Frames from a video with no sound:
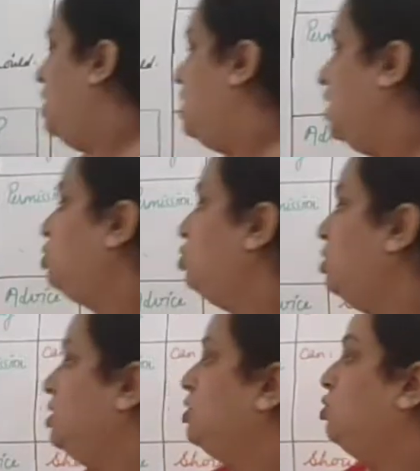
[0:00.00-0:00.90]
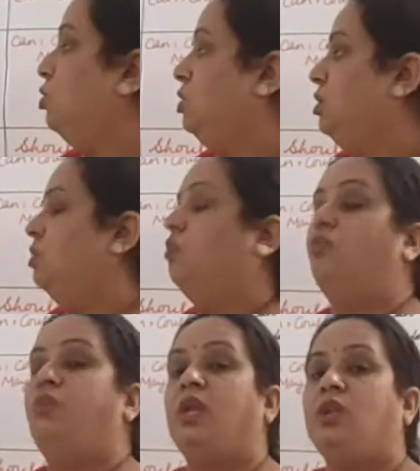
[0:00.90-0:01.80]
Next one is could.
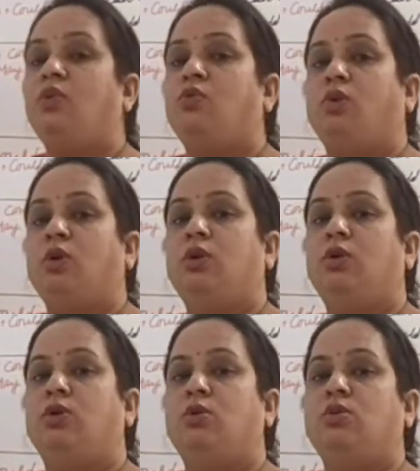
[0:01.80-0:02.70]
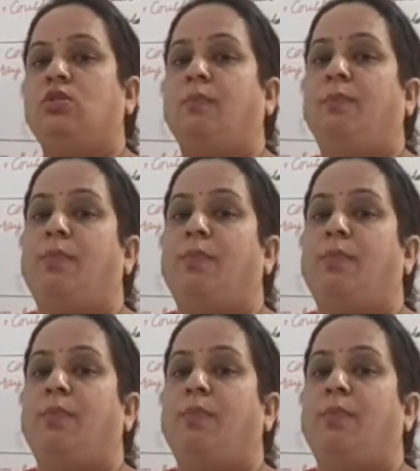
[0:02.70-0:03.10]
When you want to do some